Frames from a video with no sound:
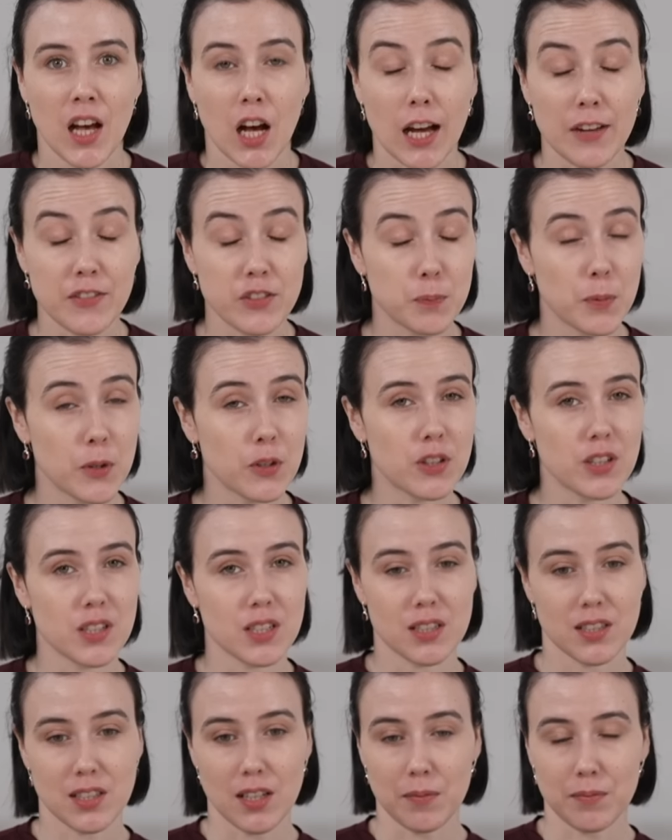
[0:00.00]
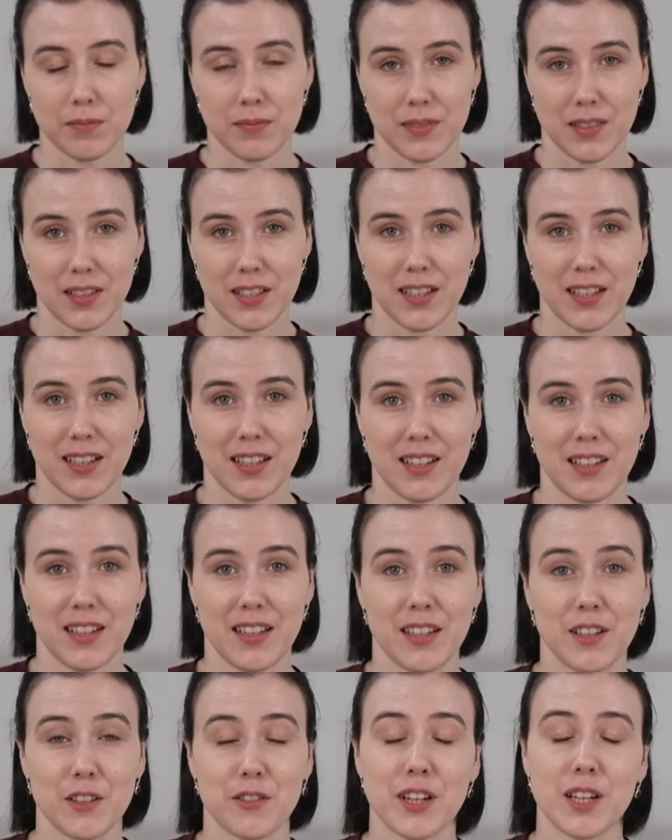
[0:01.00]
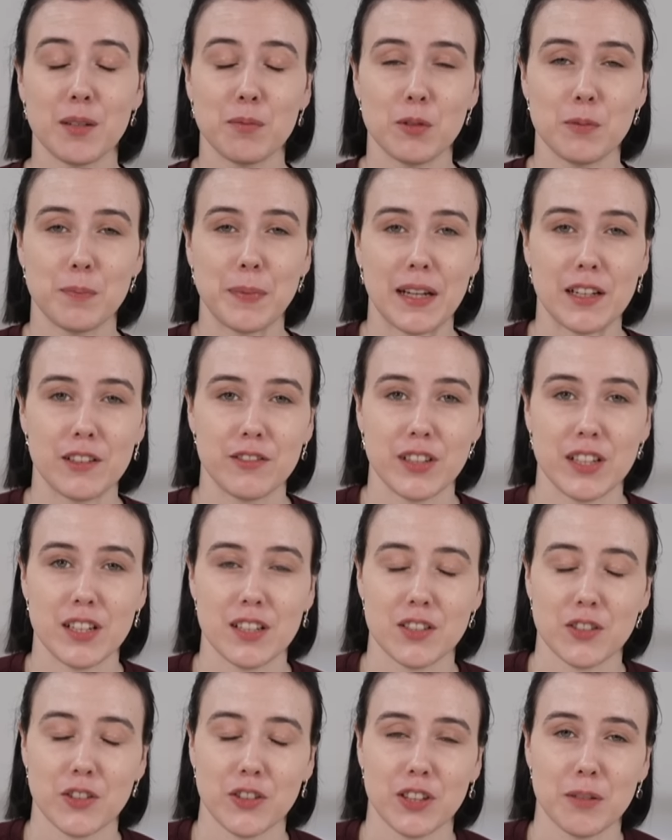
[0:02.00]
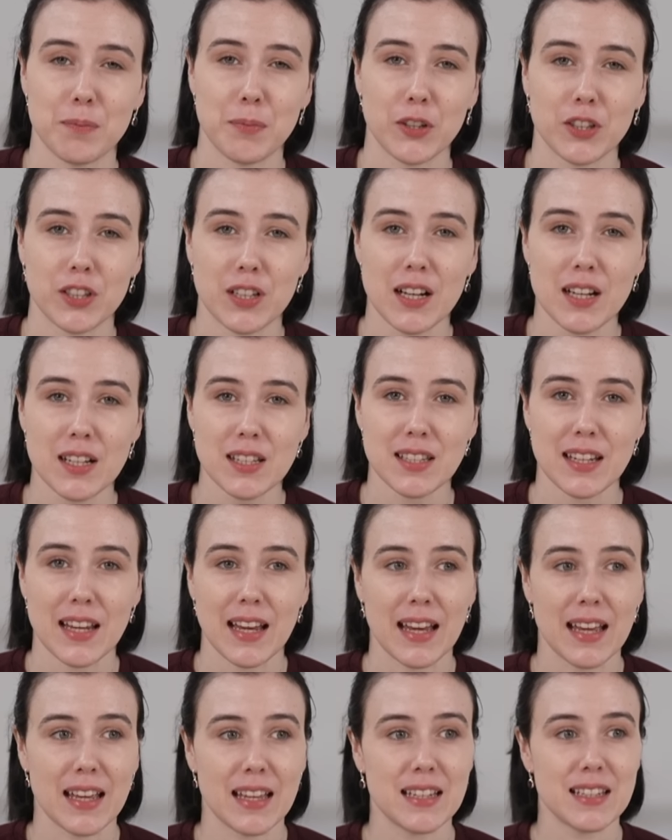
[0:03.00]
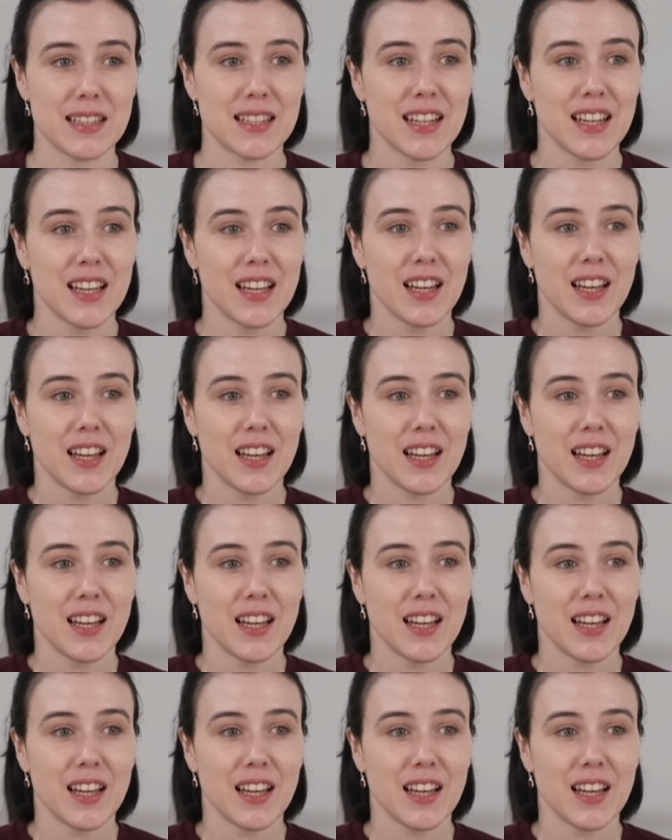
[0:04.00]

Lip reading: I've spoken to some incredible ballerinas on the podcast, and